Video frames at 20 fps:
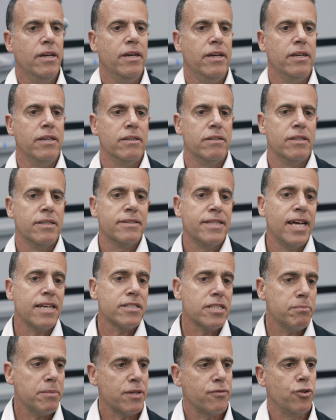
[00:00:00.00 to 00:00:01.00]
And the
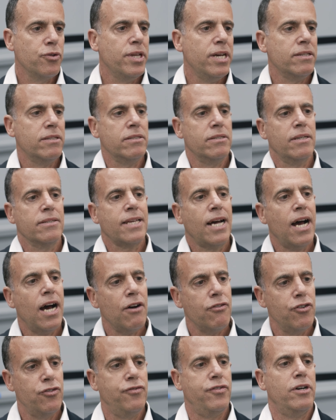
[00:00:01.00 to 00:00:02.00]
testament for that is that
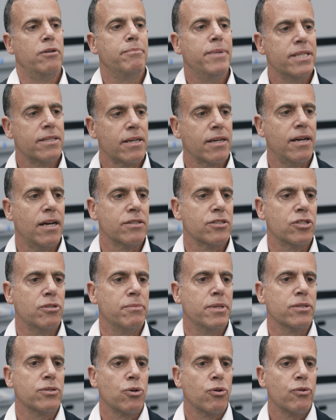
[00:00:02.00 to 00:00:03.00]
half of our beta
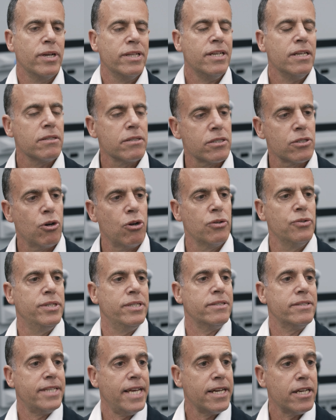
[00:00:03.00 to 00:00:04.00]
customers already installed
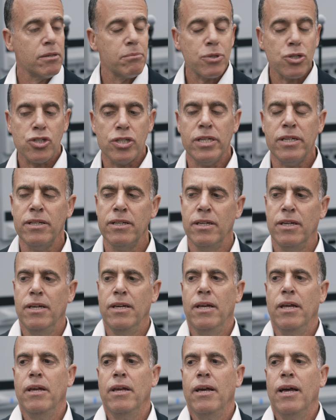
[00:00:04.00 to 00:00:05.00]
the second machine.
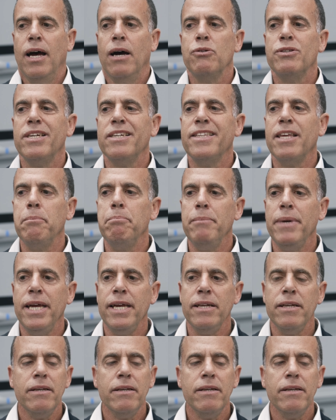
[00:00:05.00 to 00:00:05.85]
I would say the main...